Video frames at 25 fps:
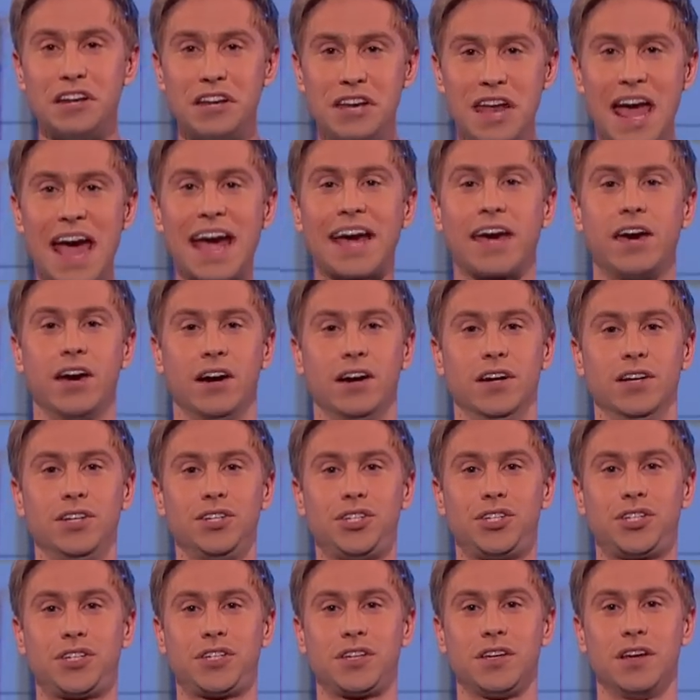
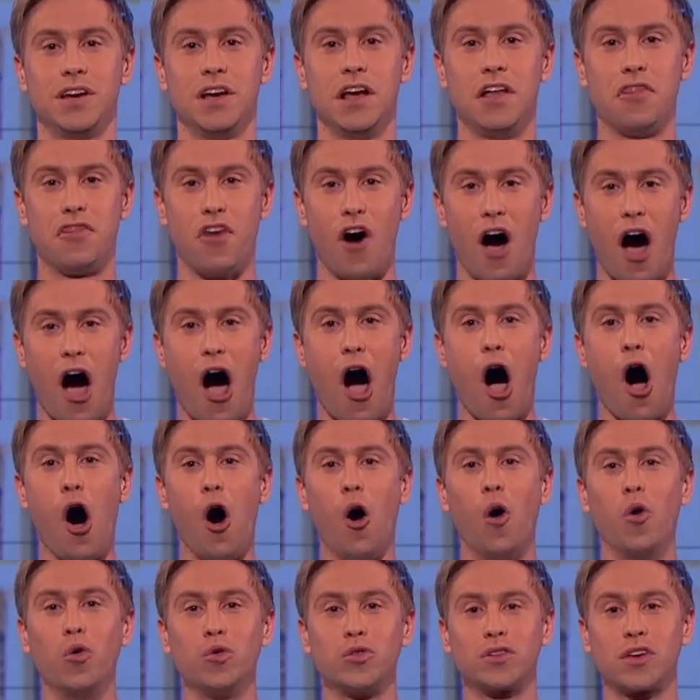knickers that
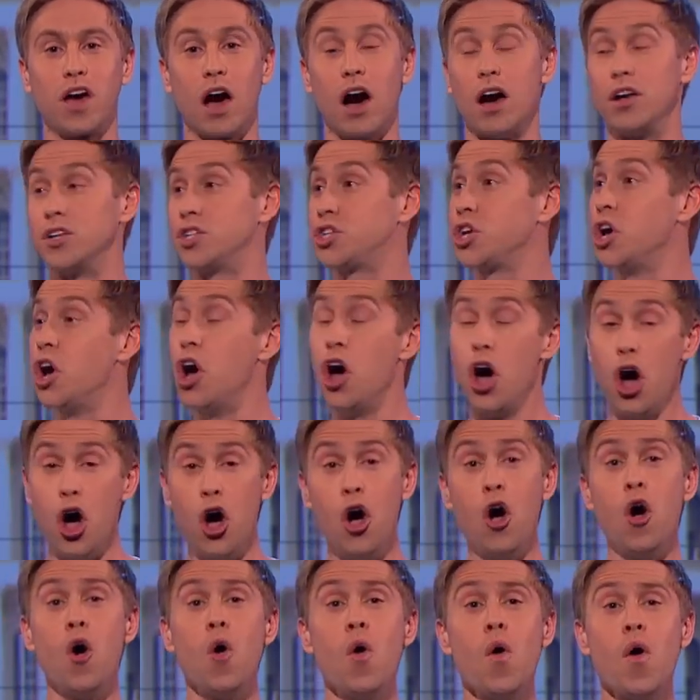hold guns.
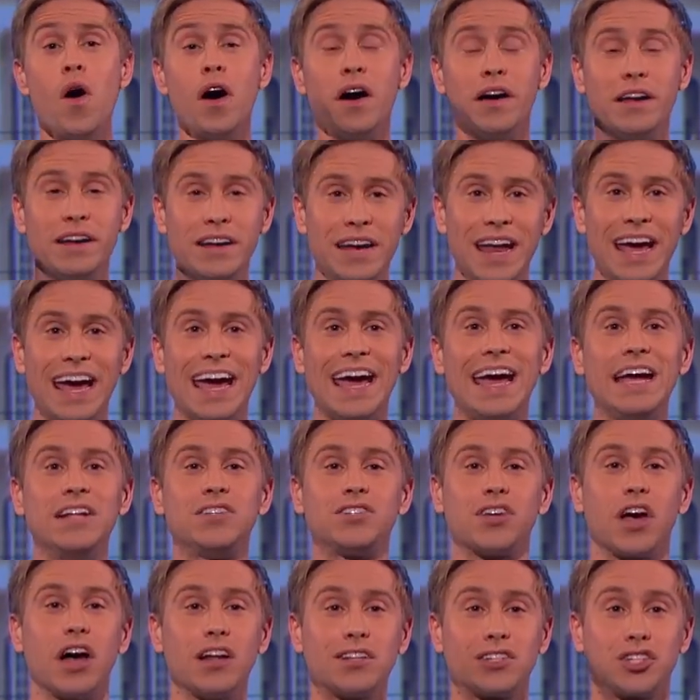Who
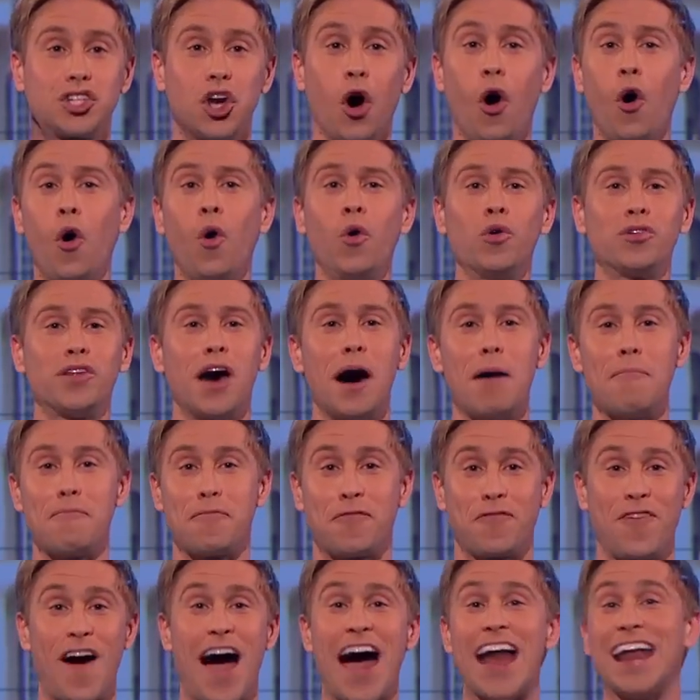needs a tooled up
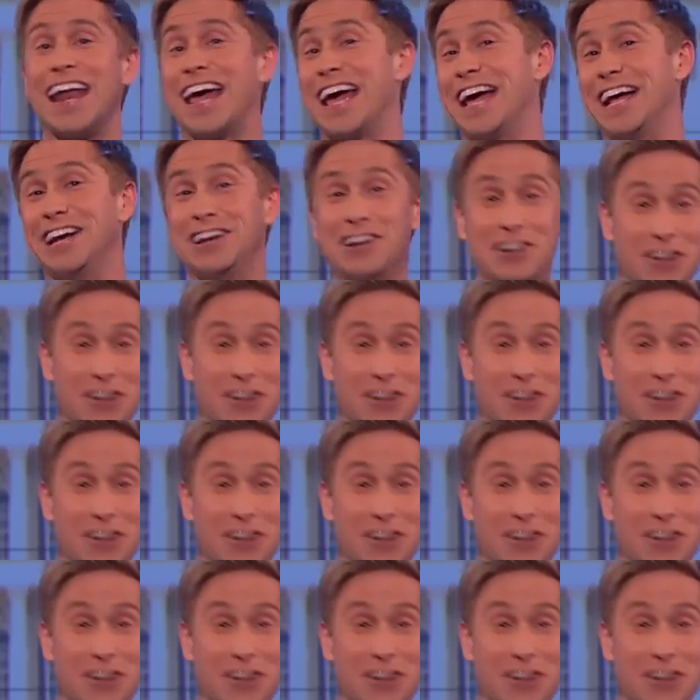fanny?